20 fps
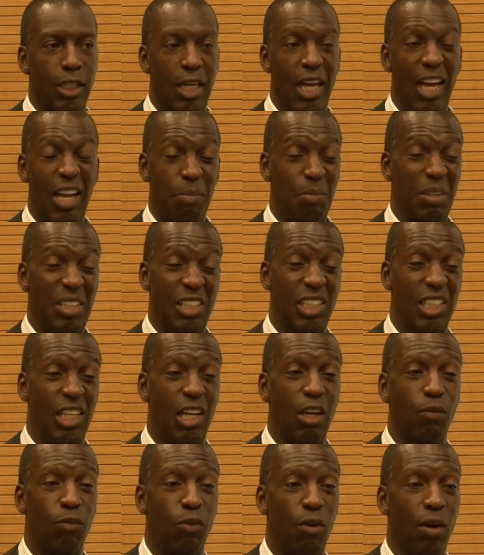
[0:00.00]
And I had been
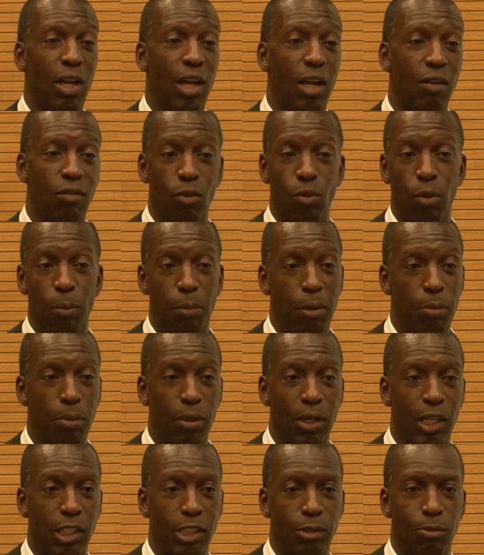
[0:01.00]
saying forever when
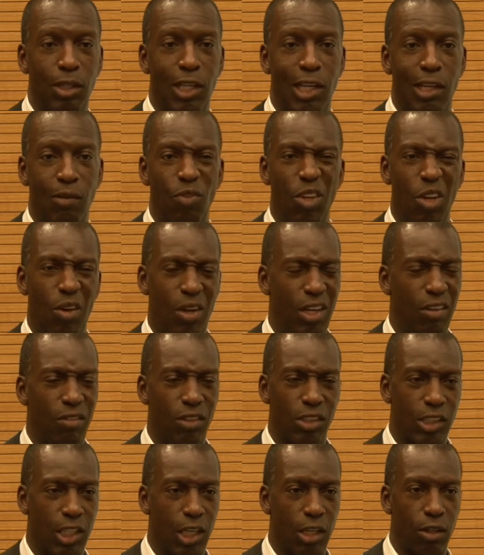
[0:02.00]
people asked me that, no, I never
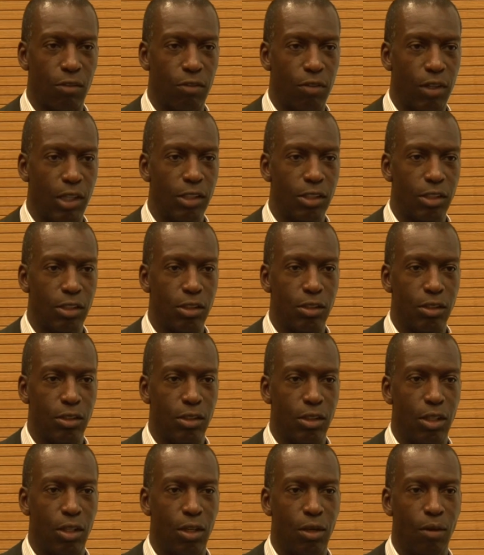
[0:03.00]
sacrificed.
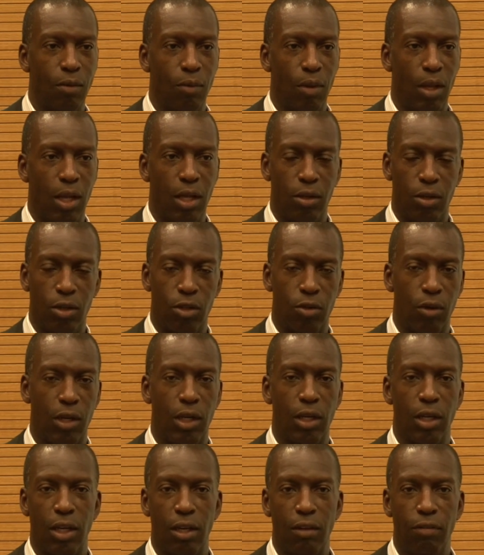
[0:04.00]
I had a
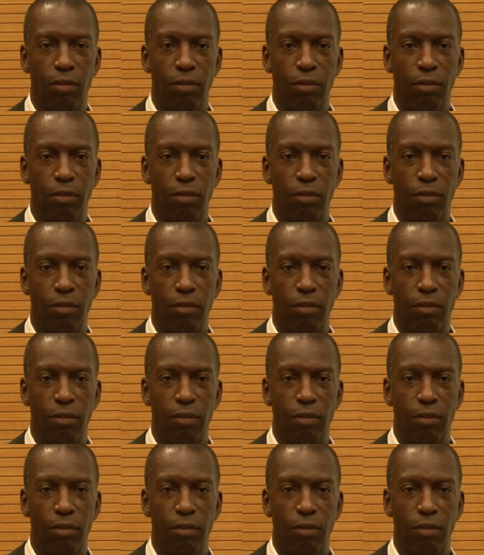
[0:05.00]
great life.